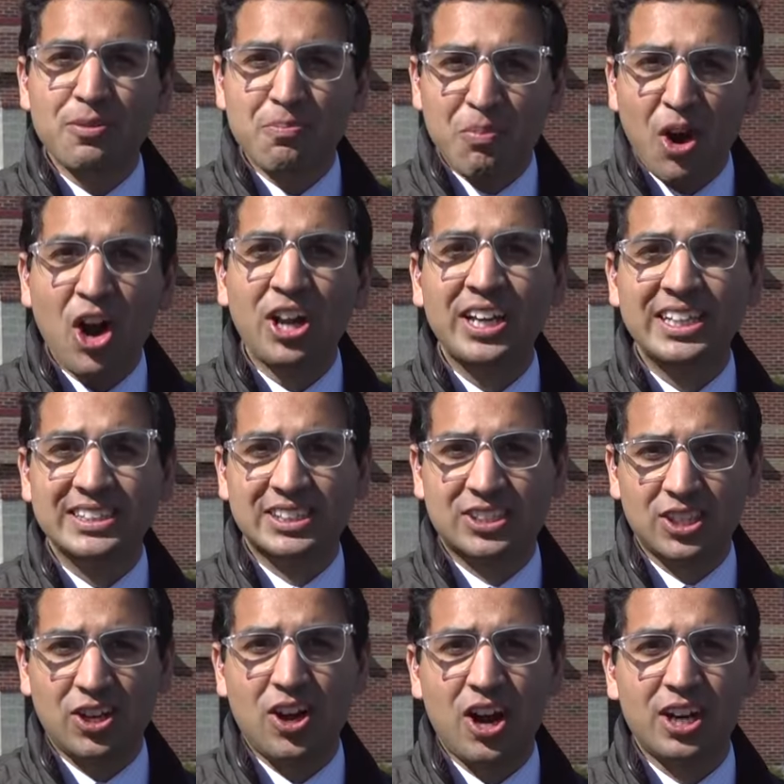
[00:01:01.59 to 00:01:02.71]
Marcus
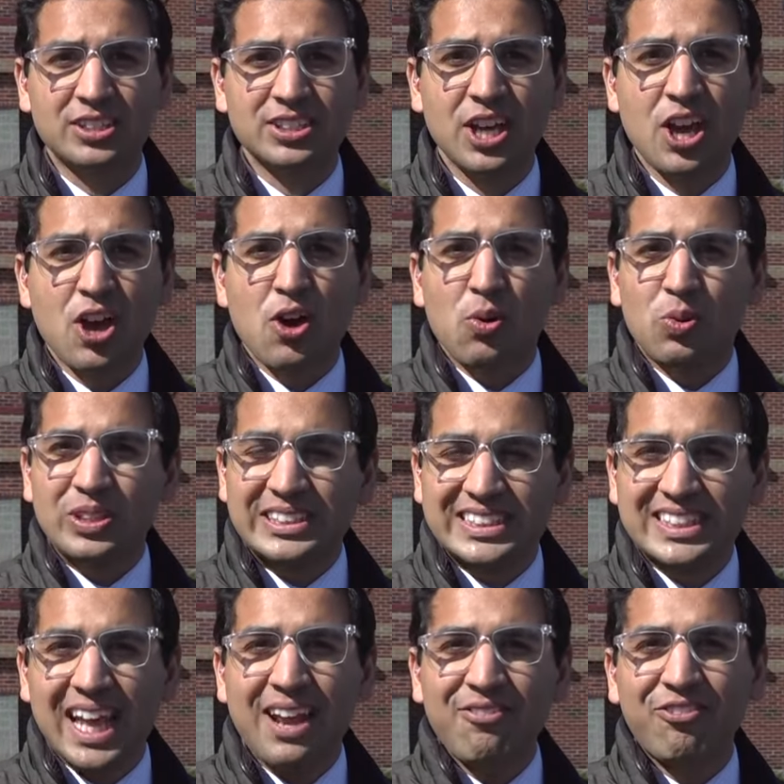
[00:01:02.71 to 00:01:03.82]
DeHart was
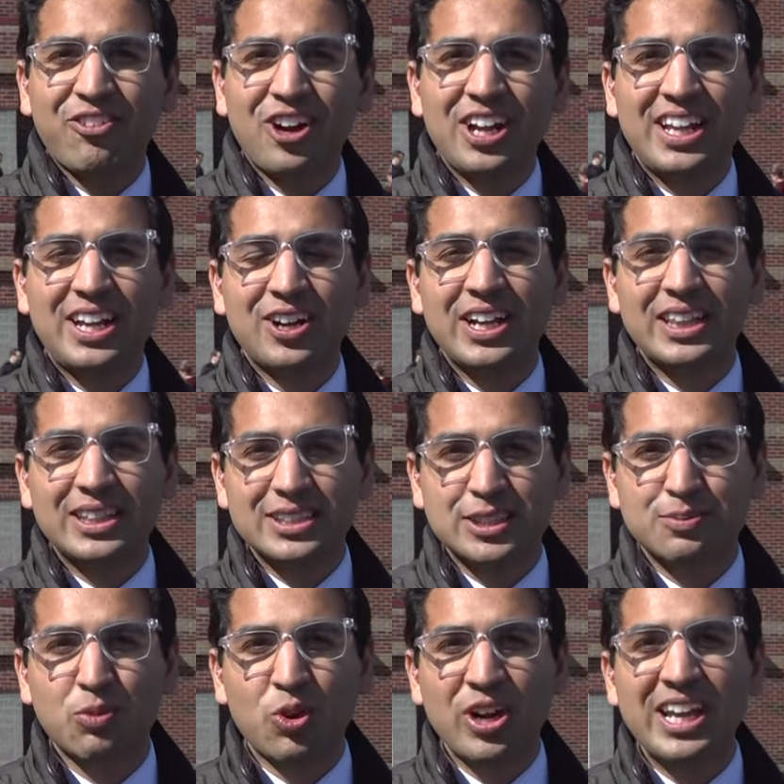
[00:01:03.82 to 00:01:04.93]
set for a hearing
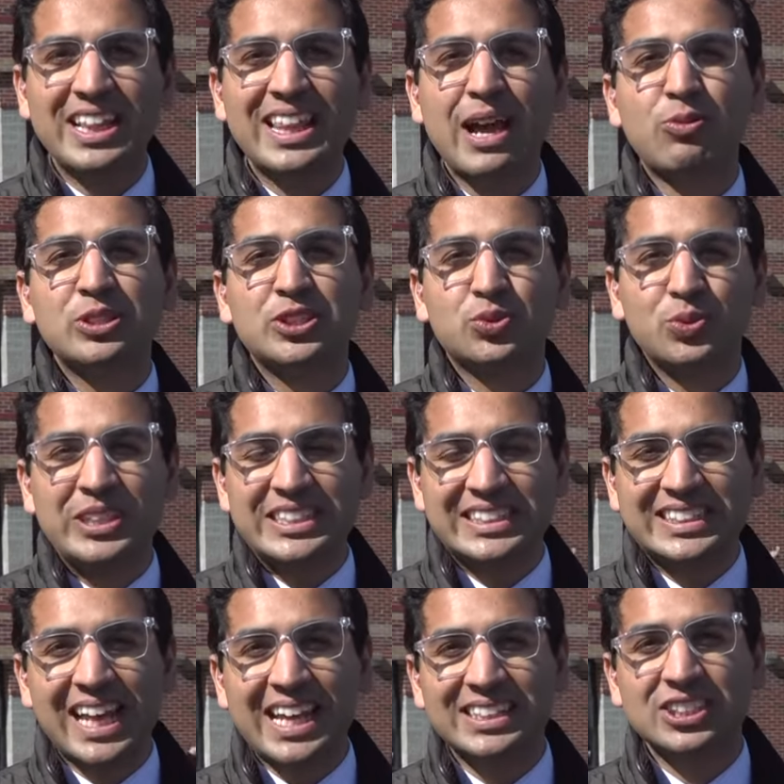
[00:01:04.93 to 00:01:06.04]
this morning that was
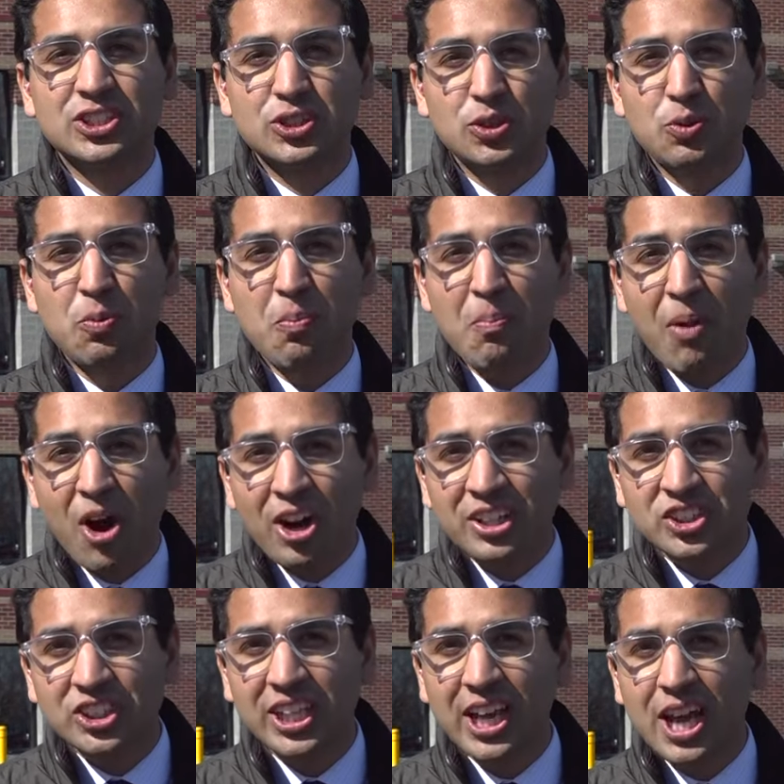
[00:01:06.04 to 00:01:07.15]
reset to
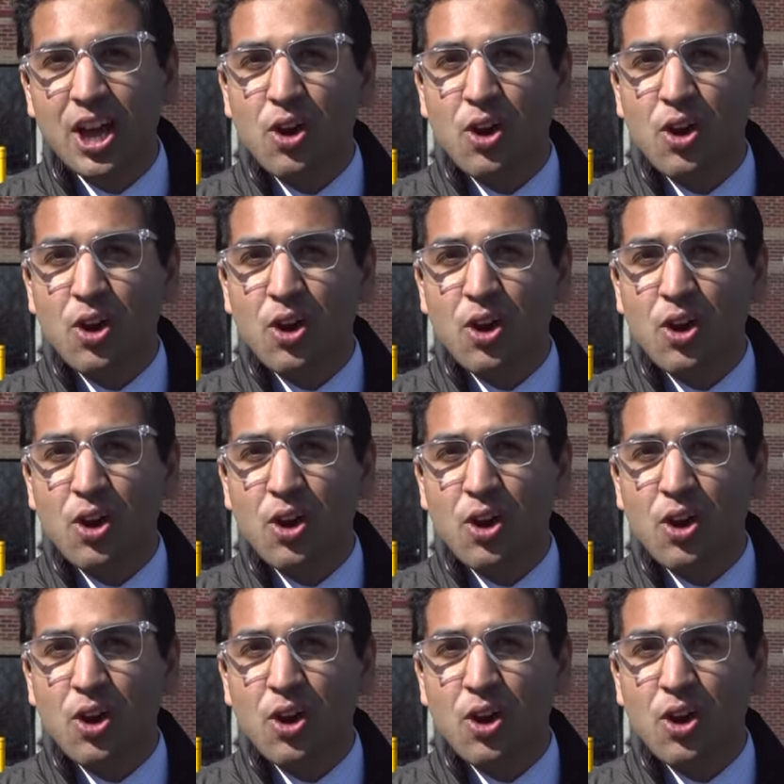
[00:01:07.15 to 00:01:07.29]
March.